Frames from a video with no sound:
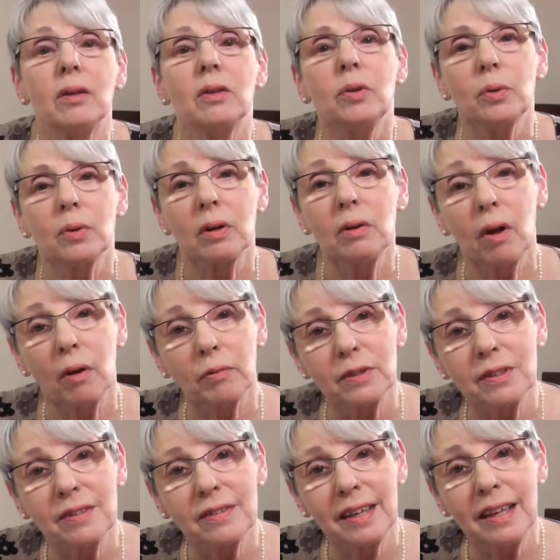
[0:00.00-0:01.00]
You can
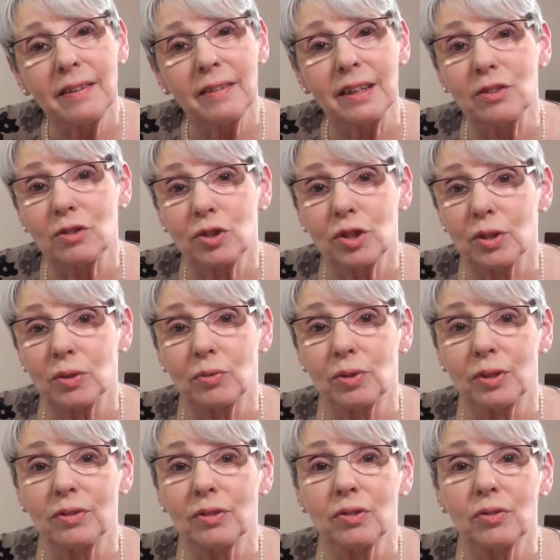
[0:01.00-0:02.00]
often see these
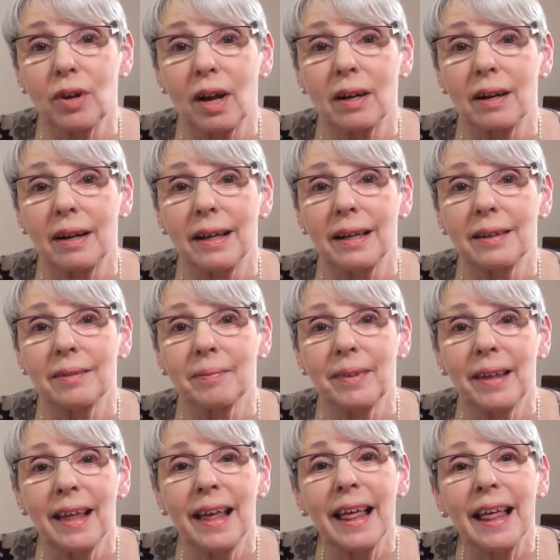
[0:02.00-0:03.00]
children struggling.
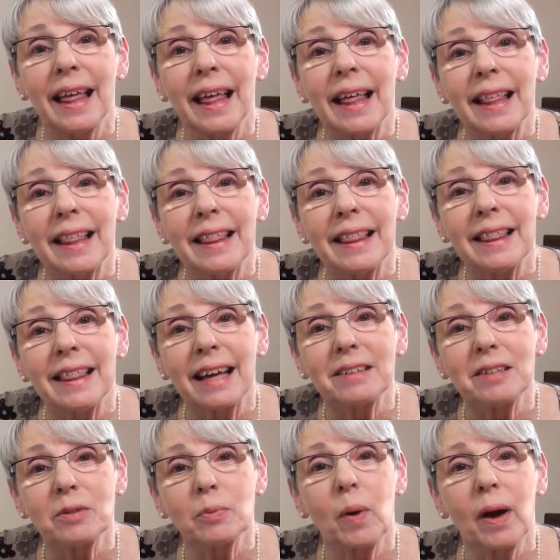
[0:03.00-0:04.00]

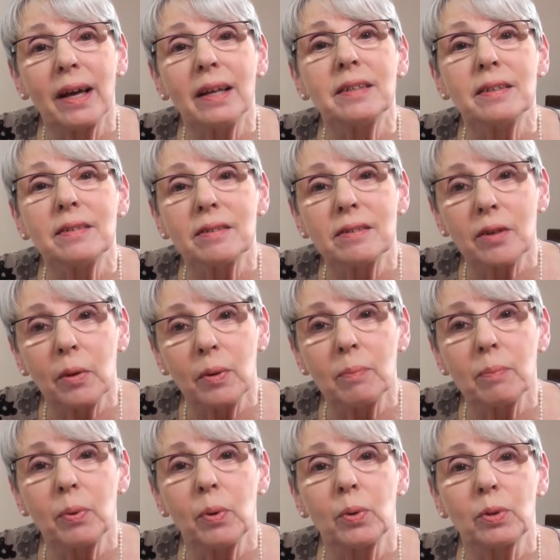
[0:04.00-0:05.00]
That is why it is so
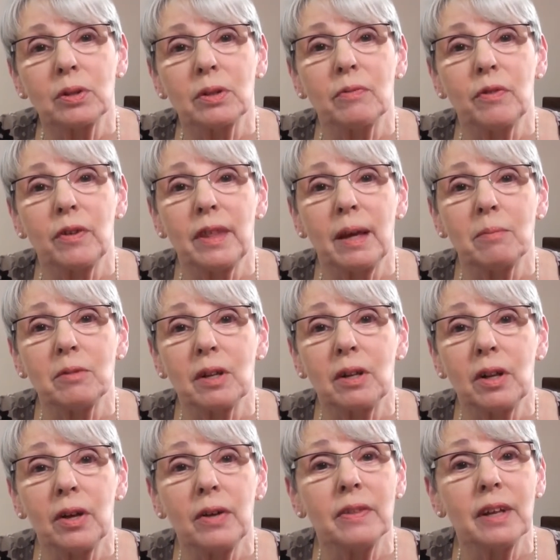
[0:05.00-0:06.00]
important for them to
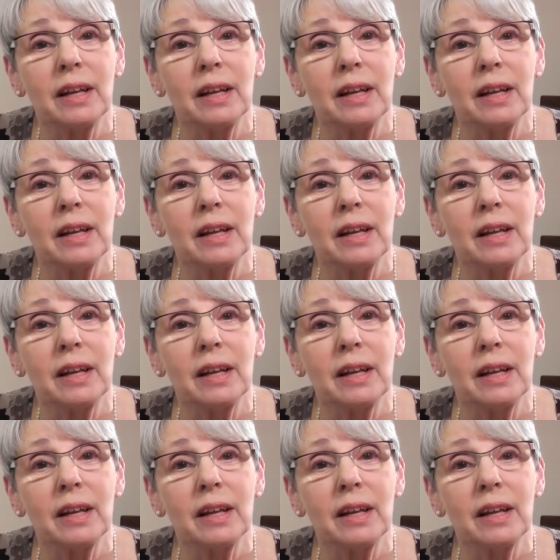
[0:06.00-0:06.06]
learn